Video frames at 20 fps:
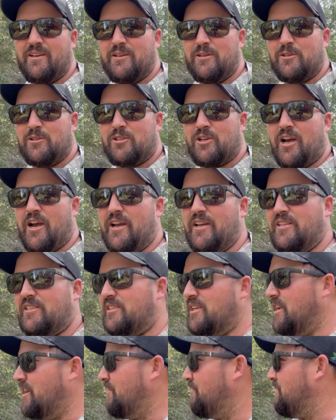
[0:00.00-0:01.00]
So
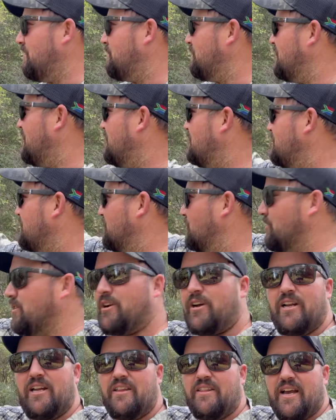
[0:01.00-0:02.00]
instead of him eating
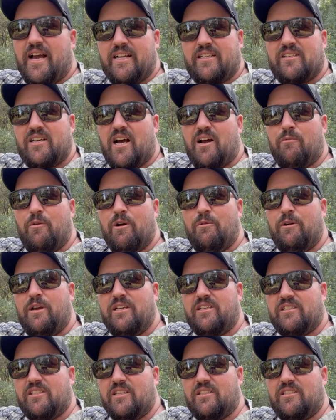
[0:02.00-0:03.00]
early that side where we're
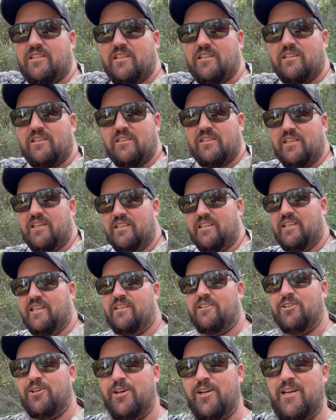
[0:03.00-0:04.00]
sitting, he'd
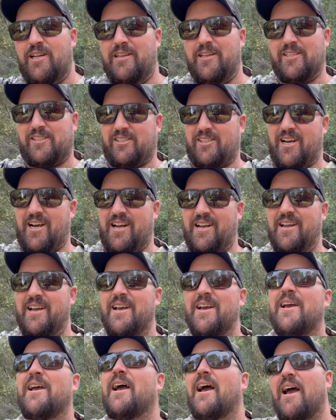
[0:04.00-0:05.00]
eat early this side.
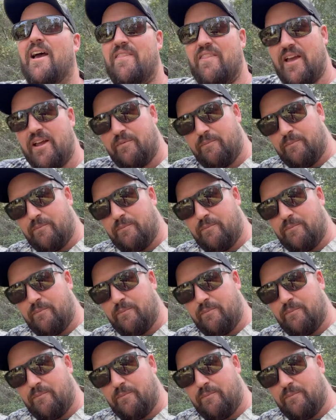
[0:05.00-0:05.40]
And they'd